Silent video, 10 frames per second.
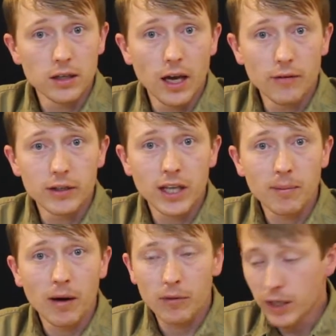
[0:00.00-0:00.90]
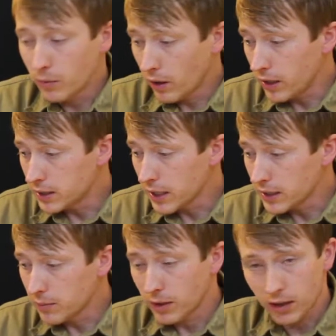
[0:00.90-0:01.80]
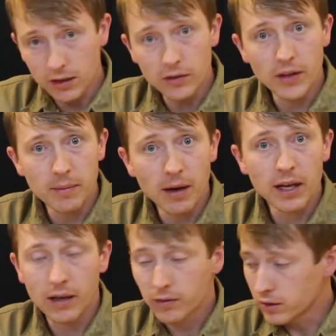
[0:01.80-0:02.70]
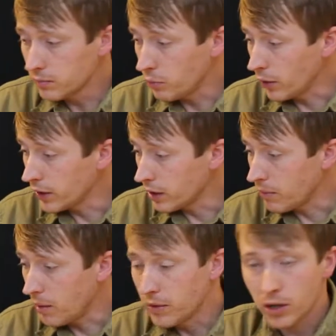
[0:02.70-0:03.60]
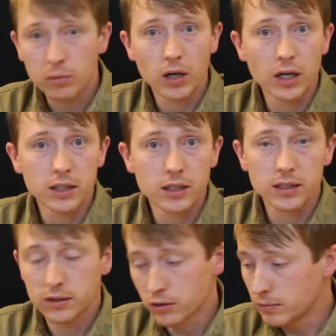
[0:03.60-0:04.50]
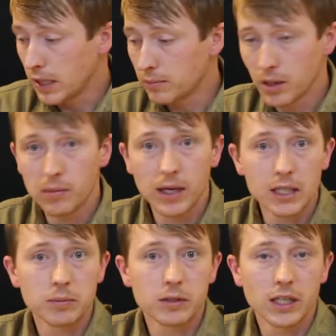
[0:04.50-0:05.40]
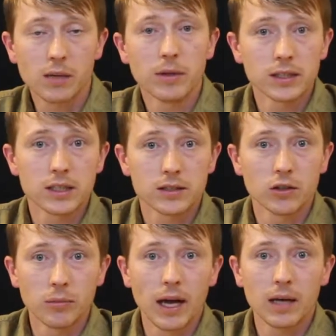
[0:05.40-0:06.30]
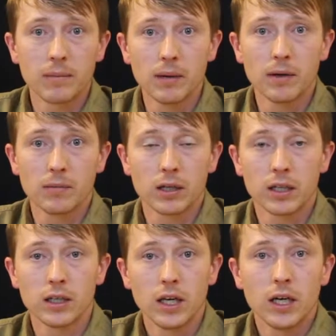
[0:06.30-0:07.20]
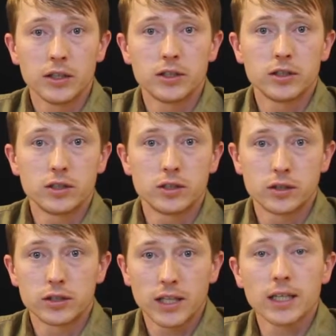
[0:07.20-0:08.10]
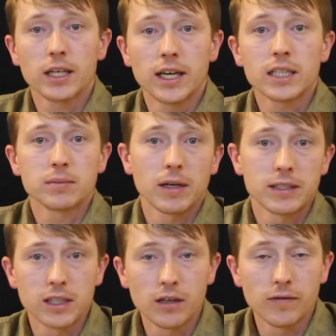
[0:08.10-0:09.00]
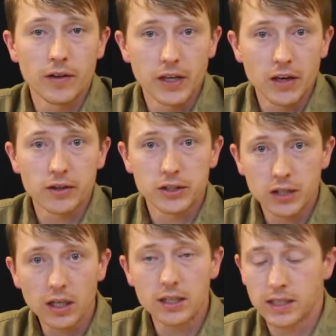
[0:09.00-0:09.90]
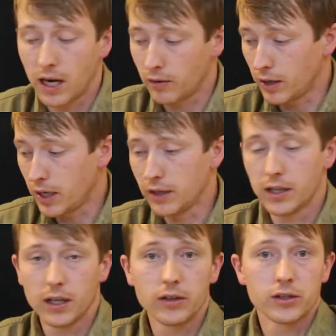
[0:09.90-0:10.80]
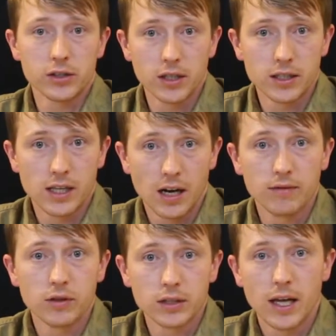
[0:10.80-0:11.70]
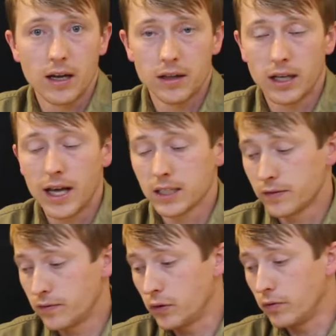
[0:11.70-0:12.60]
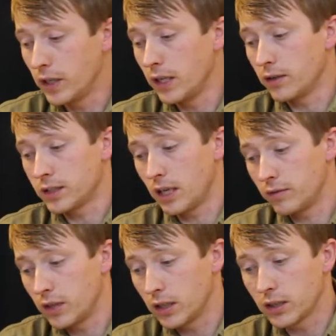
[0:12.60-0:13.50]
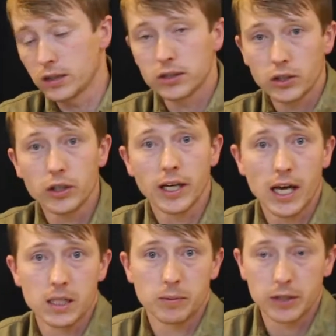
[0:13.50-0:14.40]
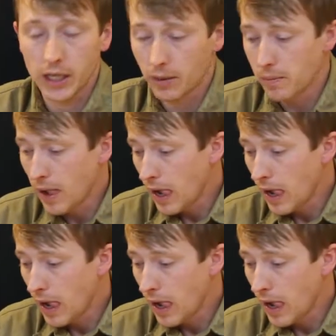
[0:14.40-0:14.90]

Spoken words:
every time I read one of these sites, I'm like, oh, they might have a good point there. Maybe their product isn't so bad. Maybe aspartame isn't so bad. Maybe I'm gonna second guess myself on the other studies that I read and the other studies that I've looked at in the last few videos that I've done concerning aspartame.